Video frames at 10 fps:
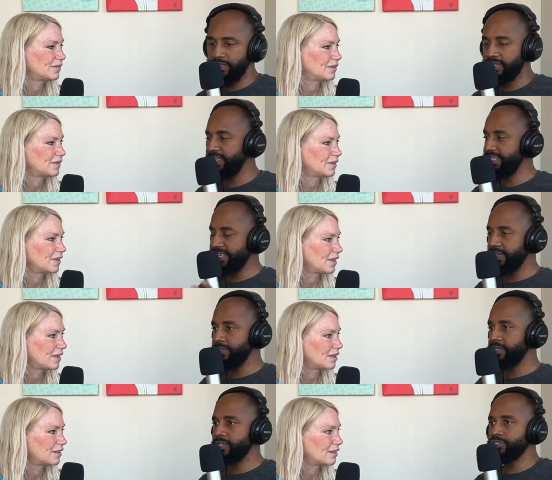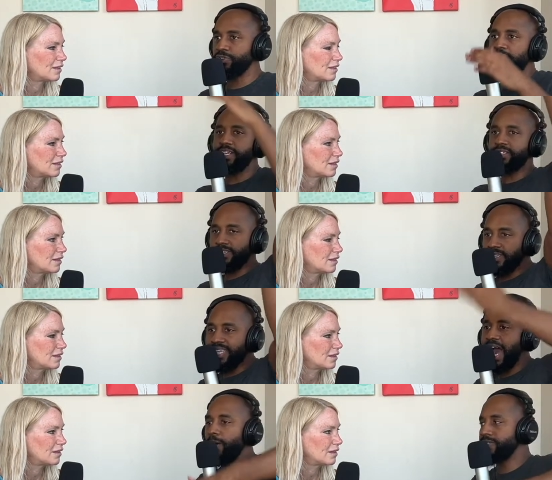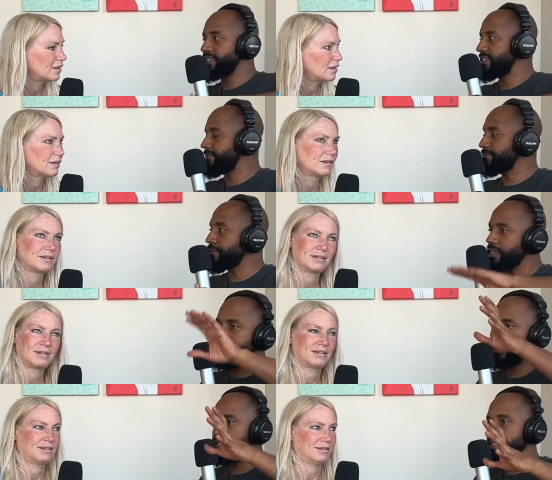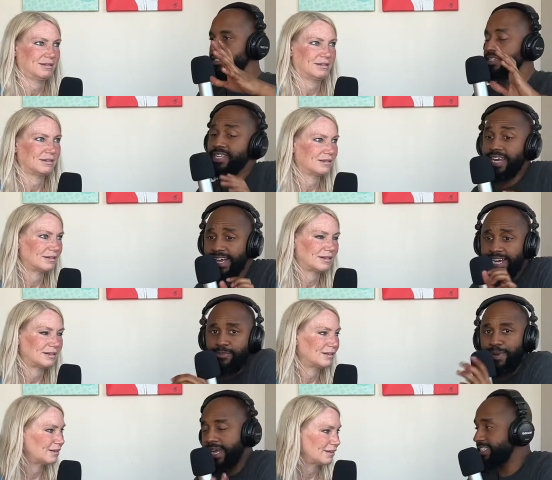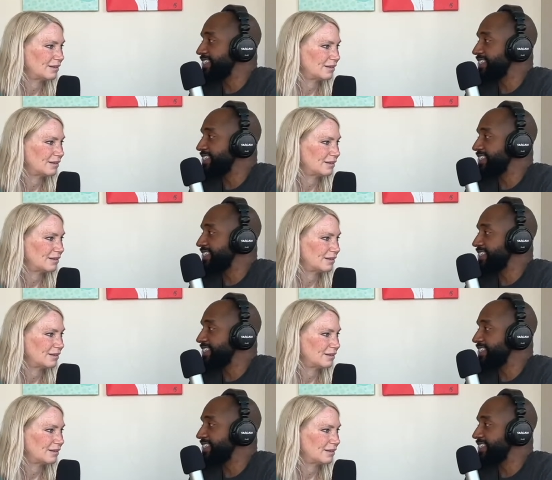Speaker 1: and then they take you to the screen and it's 1,000 different cookies, and it's like, I gotta manage